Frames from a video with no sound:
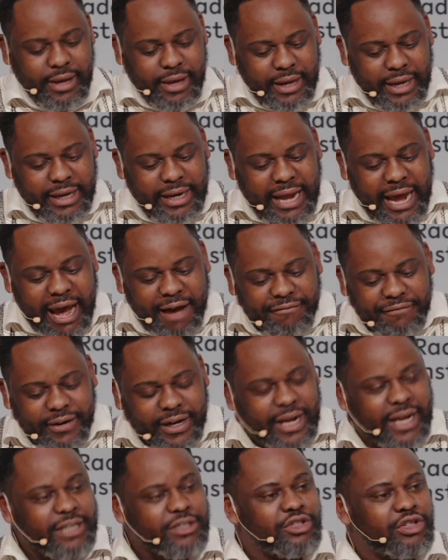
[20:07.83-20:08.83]
And
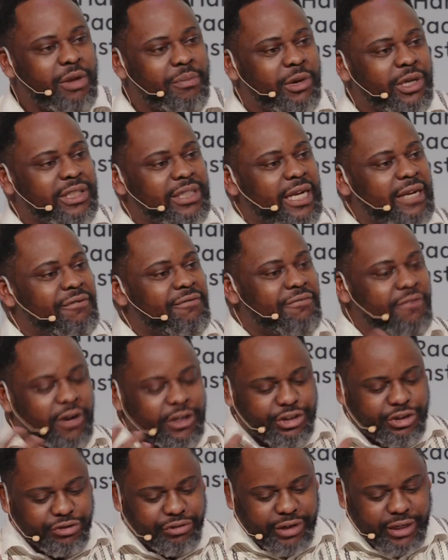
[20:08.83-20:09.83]
African subaltern
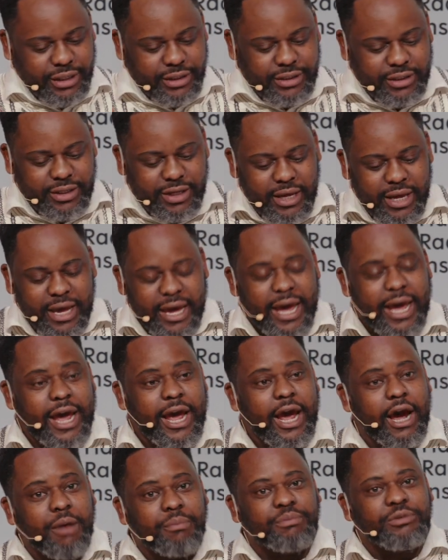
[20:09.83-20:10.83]
forgeries
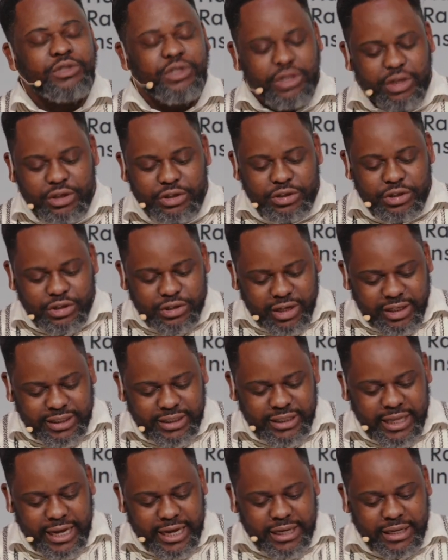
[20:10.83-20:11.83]
helped to
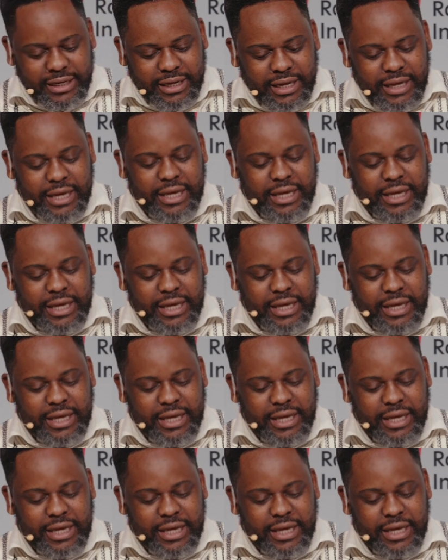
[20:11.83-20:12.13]
sustain